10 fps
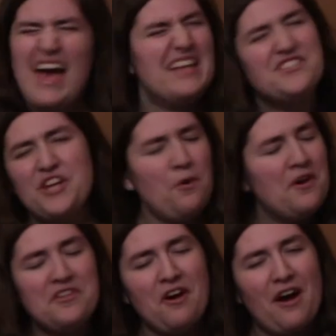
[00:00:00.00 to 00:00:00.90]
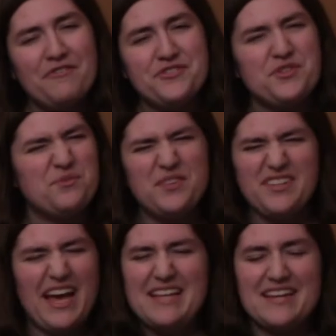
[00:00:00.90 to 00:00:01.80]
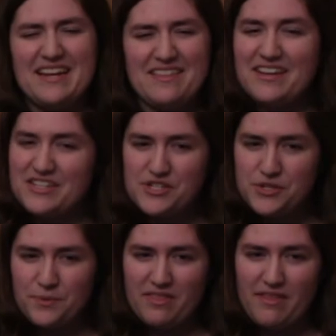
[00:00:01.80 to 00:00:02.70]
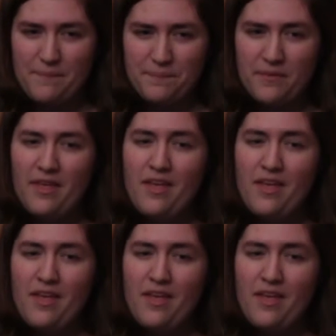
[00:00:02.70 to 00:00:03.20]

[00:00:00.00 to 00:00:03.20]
as no other officer really has anything to do with them.